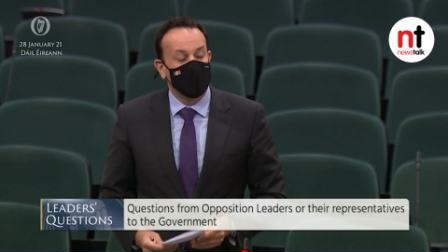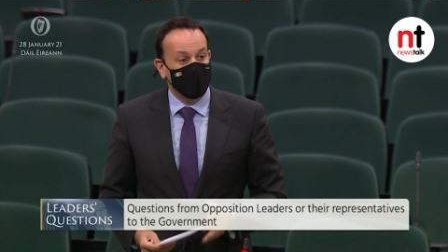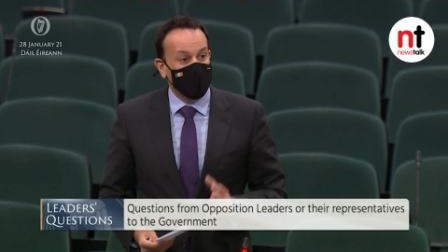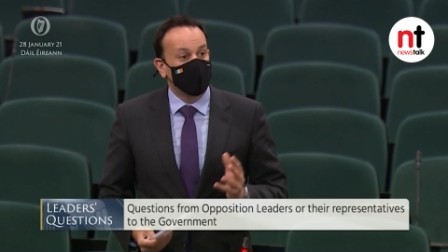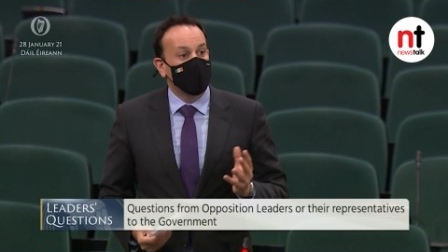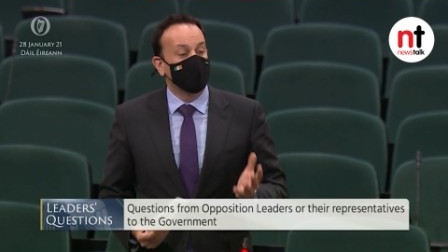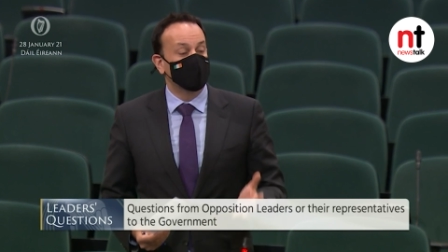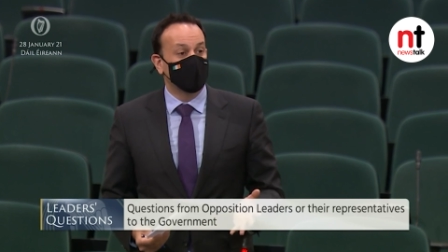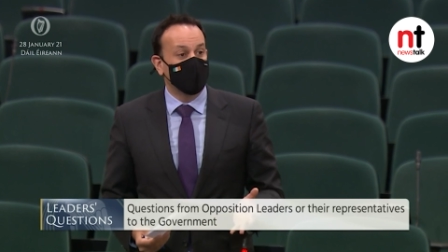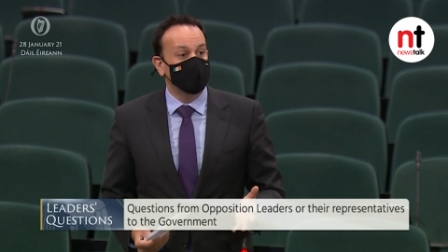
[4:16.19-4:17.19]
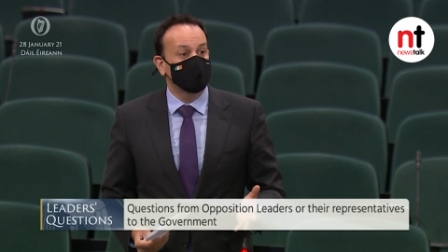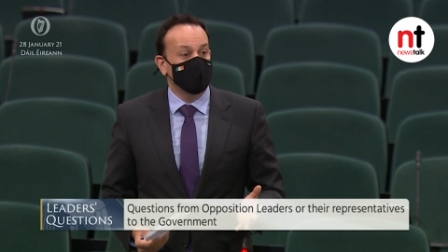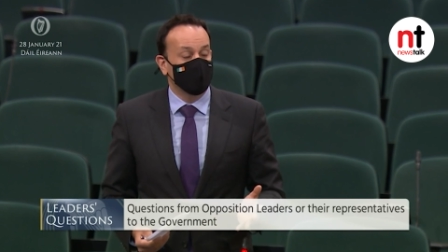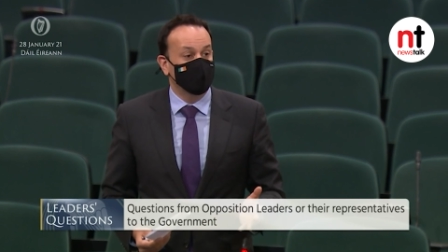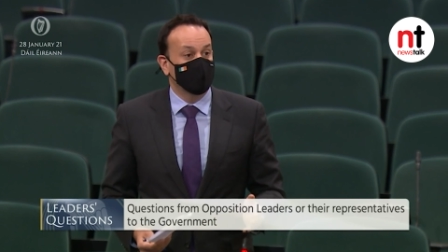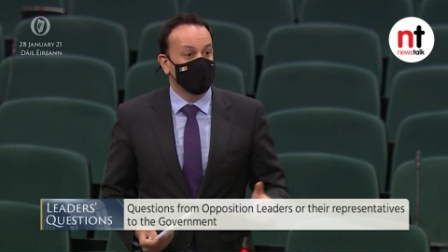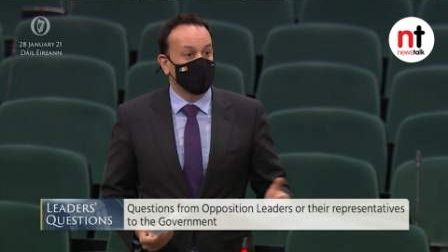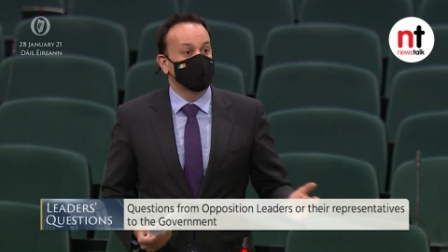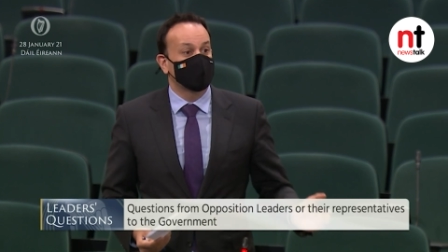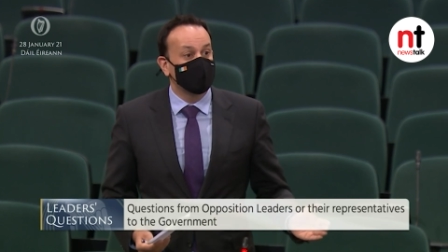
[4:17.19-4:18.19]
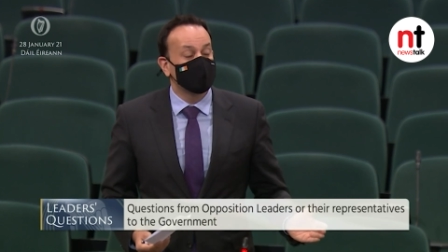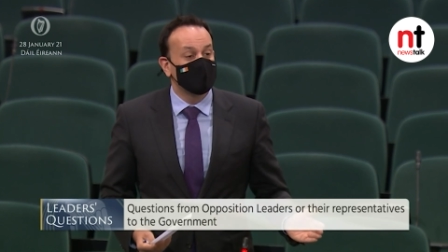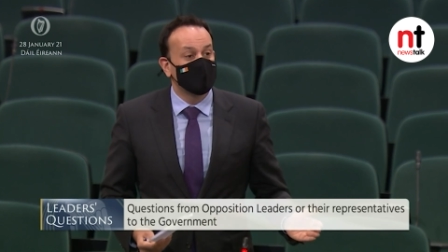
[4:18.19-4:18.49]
We have the Help to Buy scheme, which you're against.